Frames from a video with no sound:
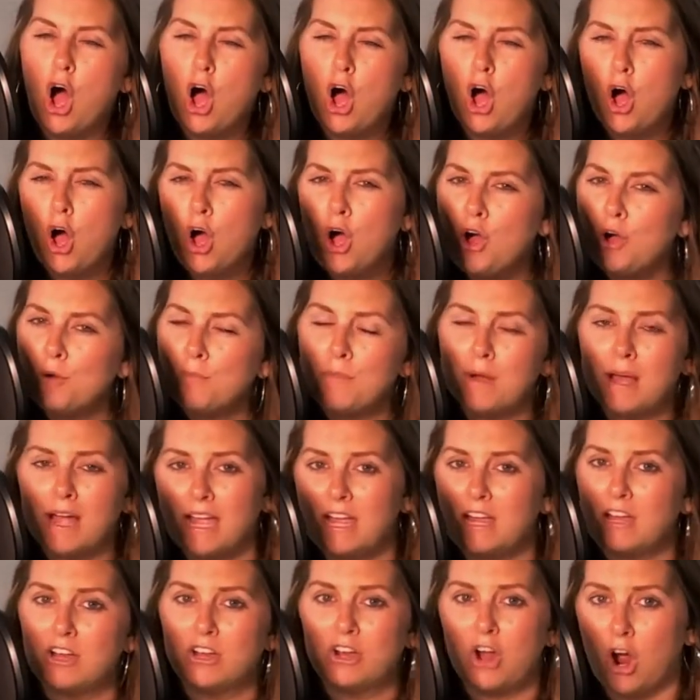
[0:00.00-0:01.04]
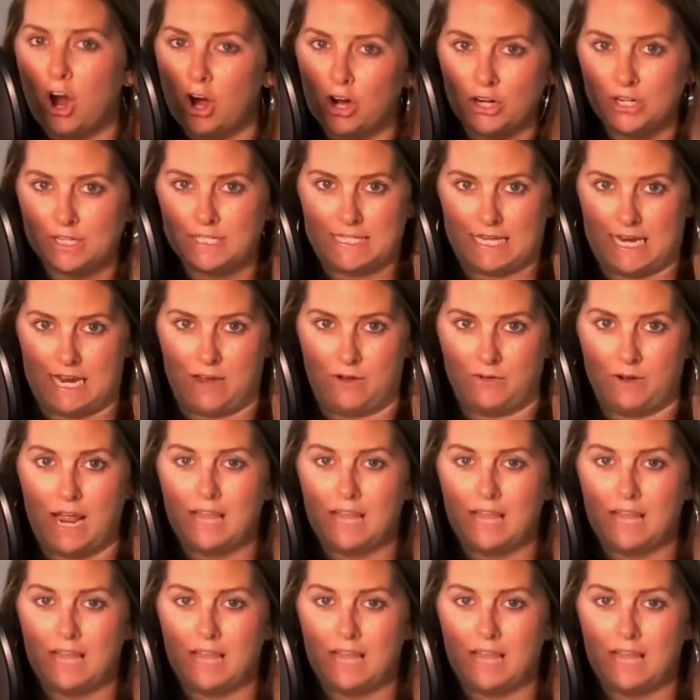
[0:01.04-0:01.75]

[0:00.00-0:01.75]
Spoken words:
all my guard down.